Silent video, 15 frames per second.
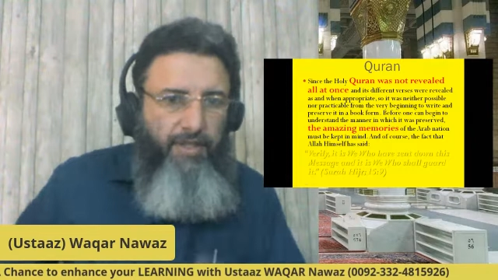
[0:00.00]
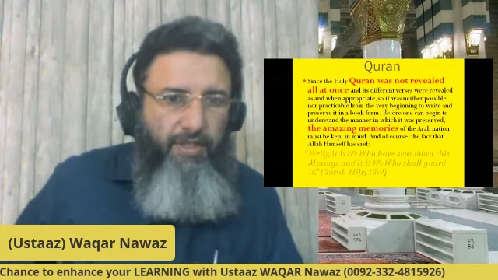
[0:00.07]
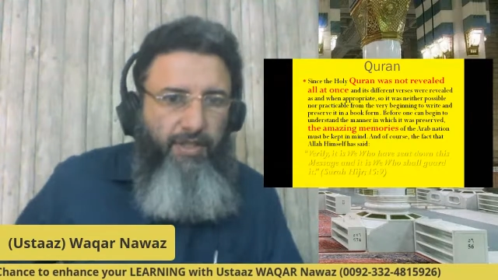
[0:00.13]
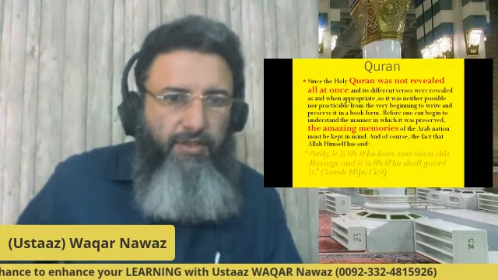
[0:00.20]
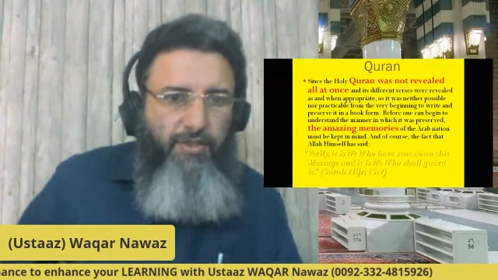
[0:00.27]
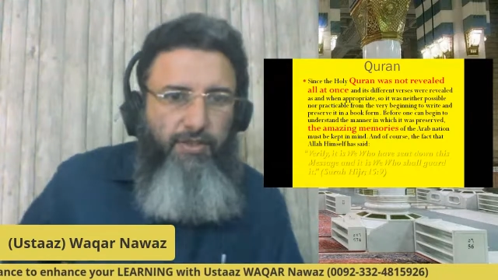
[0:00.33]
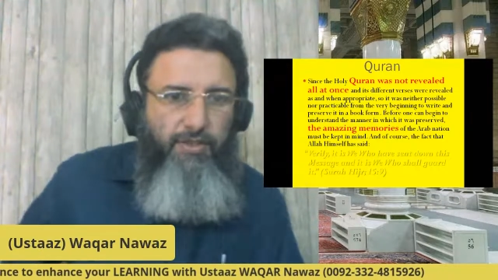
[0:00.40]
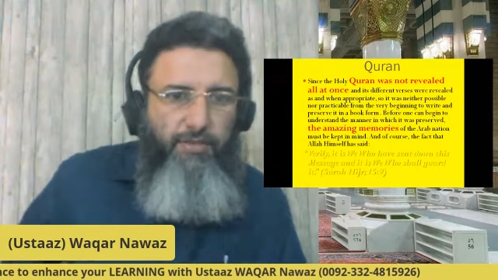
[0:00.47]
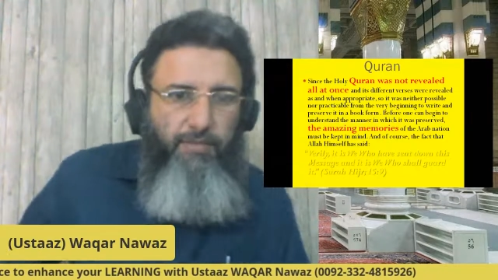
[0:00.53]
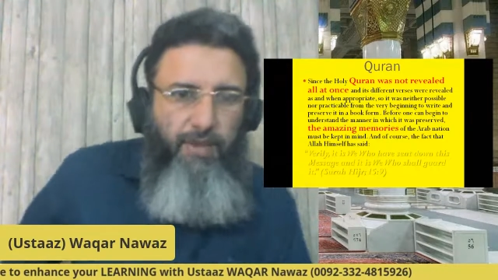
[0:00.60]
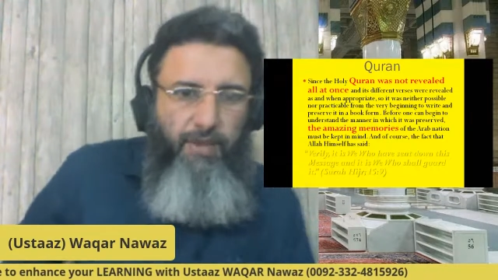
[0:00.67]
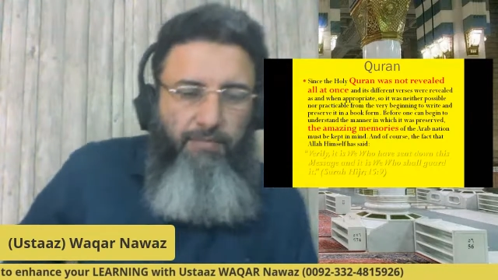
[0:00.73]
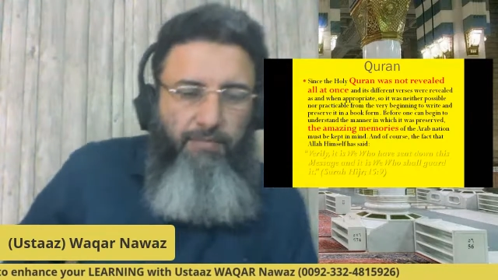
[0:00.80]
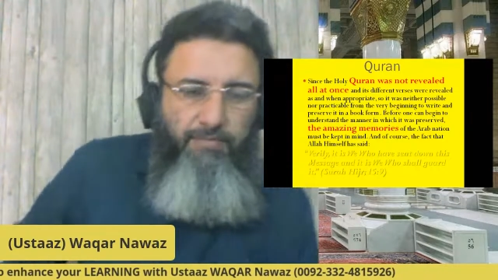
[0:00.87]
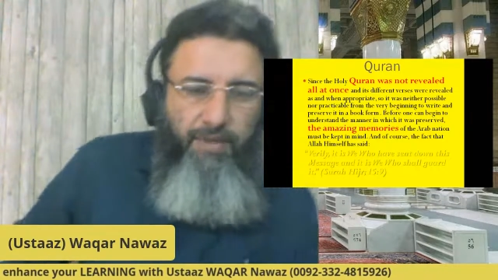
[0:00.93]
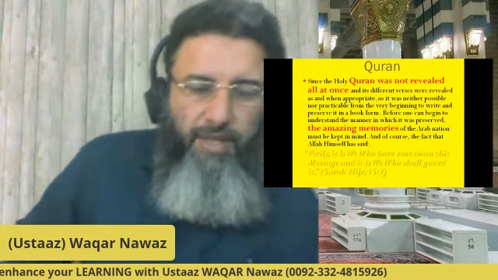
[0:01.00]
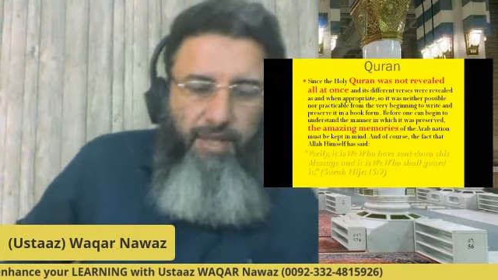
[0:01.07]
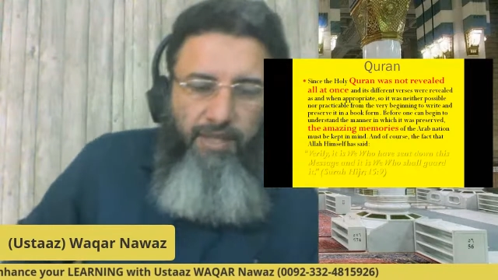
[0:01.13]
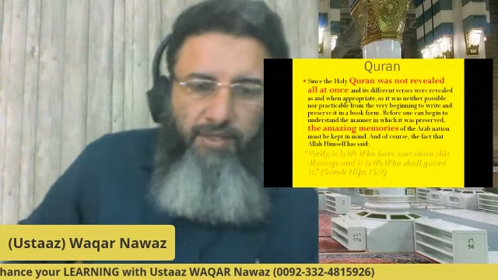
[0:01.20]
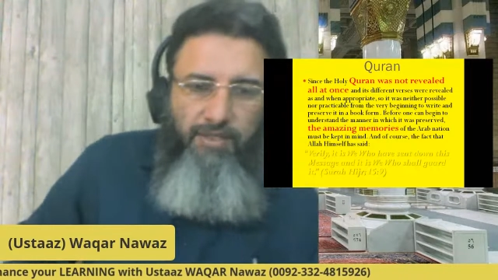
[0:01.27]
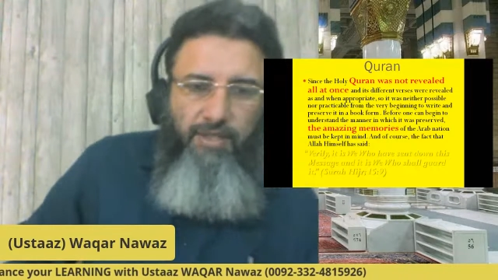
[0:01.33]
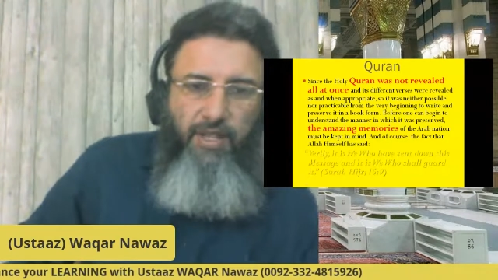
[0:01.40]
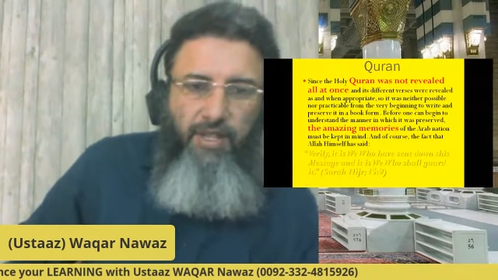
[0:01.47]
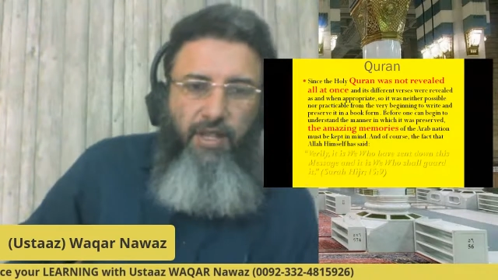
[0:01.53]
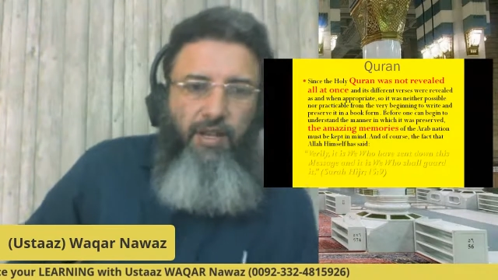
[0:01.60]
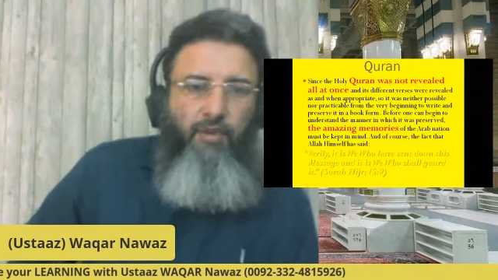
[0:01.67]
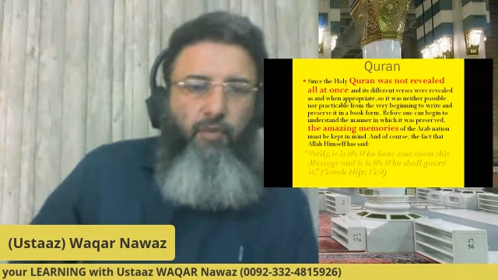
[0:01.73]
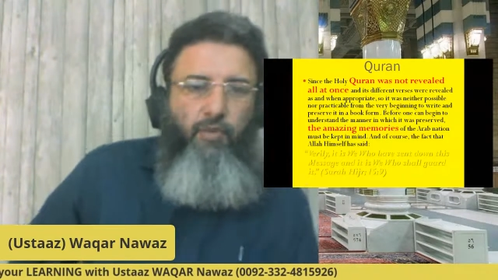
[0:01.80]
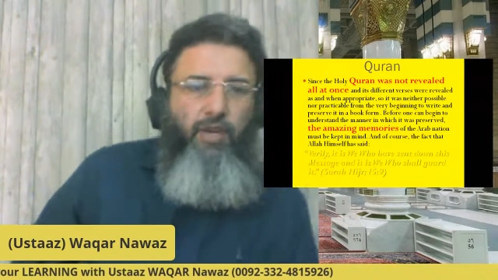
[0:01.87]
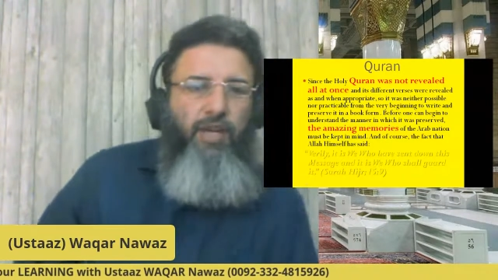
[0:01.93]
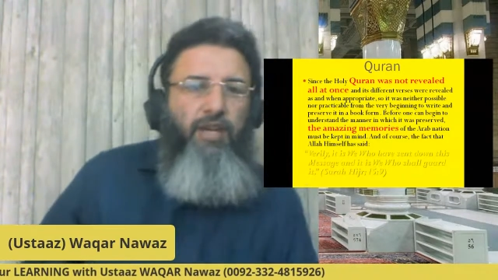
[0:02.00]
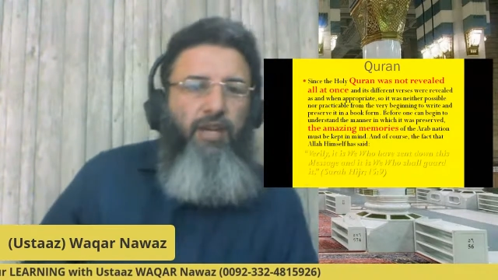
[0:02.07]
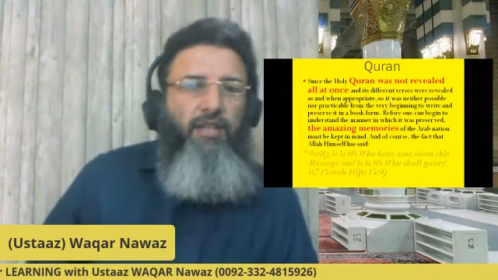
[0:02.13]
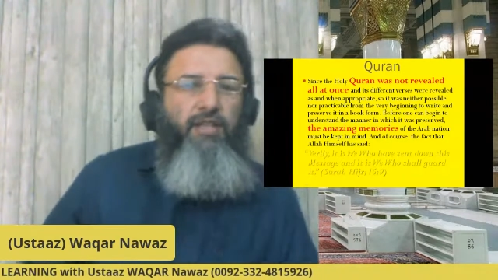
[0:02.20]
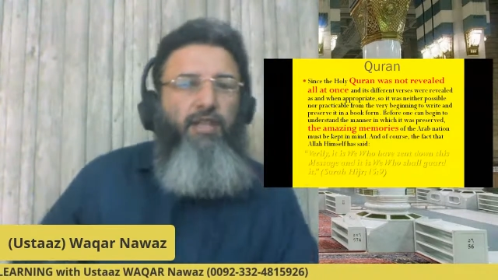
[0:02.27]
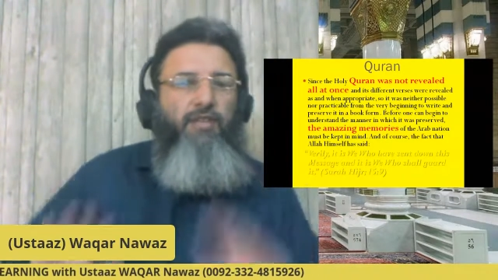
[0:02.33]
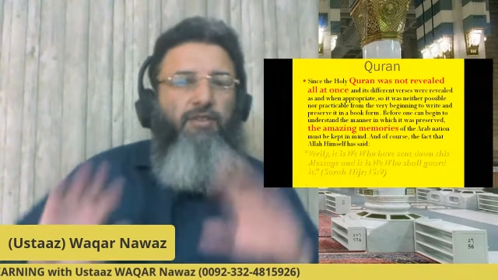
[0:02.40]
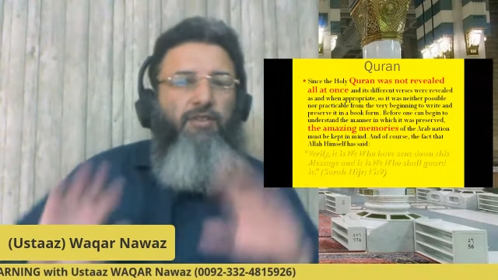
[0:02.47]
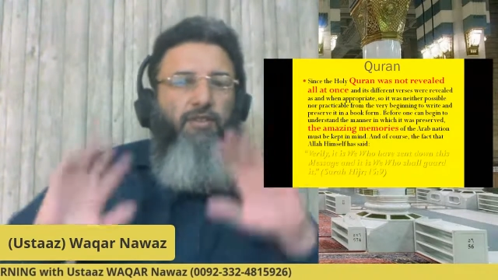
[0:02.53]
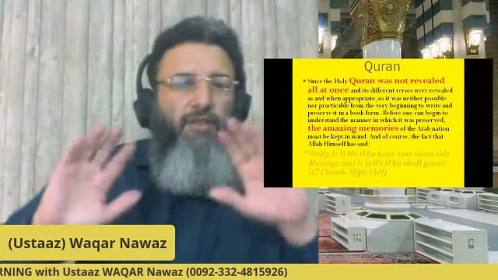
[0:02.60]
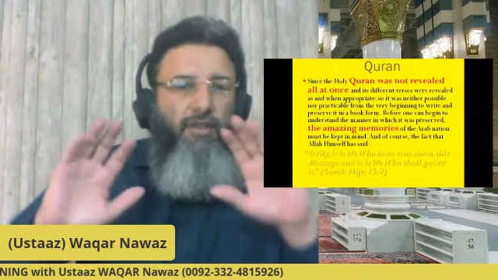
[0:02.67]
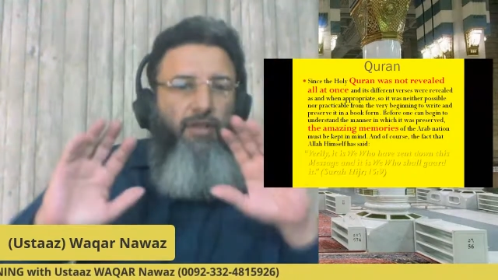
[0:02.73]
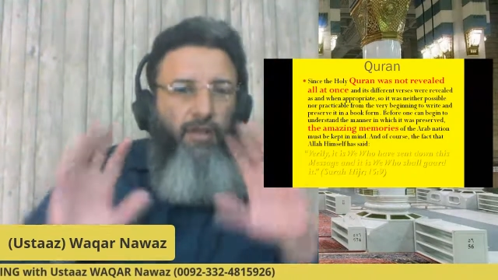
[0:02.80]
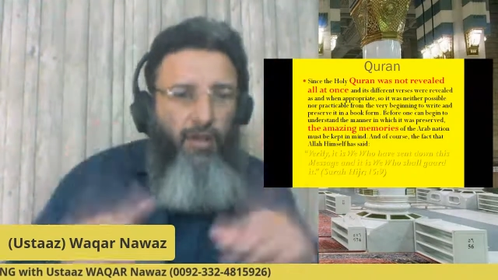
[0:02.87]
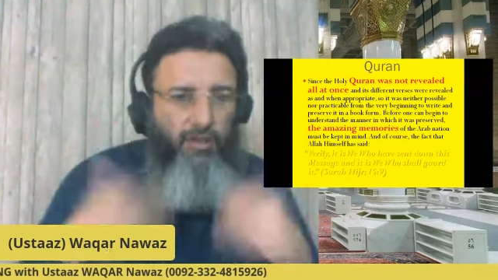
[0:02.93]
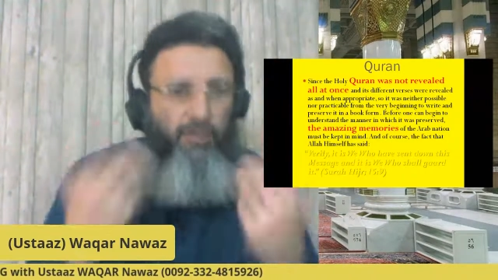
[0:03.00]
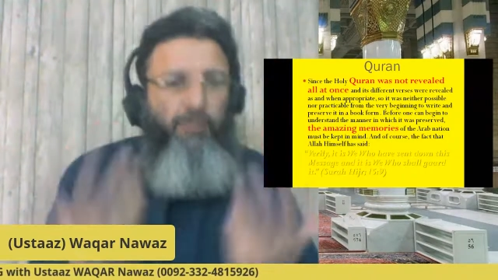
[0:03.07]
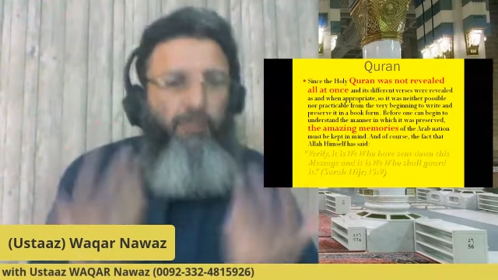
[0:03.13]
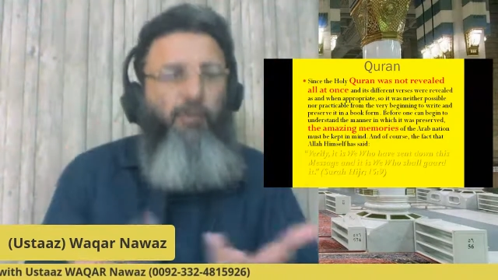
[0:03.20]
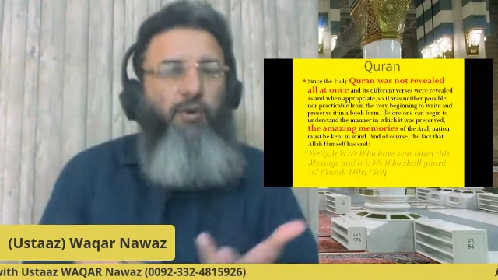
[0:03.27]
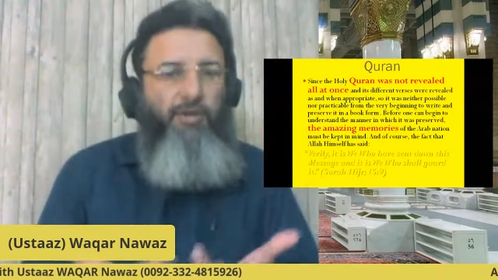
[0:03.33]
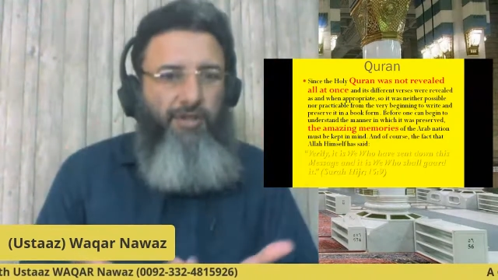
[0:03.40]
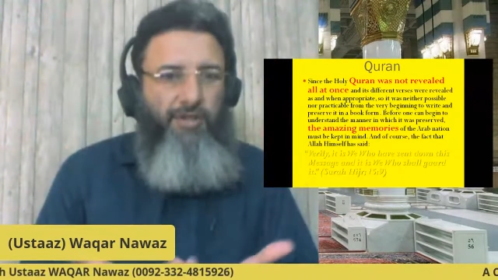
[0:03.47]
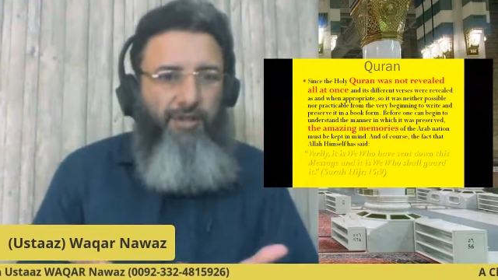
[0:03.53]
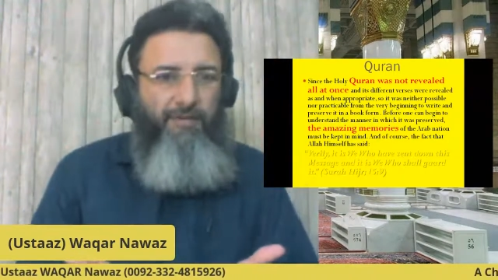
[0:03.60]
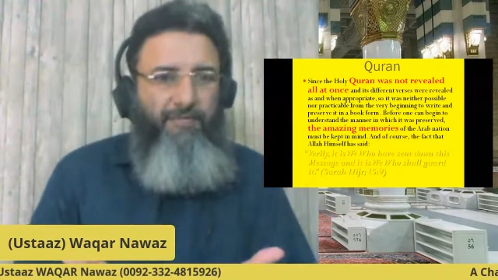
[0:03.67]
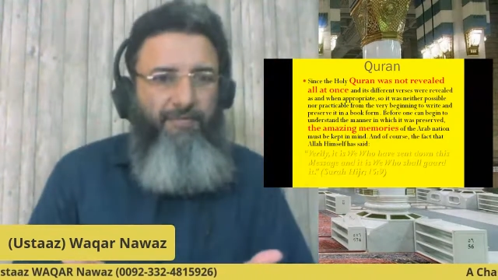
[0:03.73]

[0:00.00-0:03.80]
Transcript: is a place where there is a lot of water.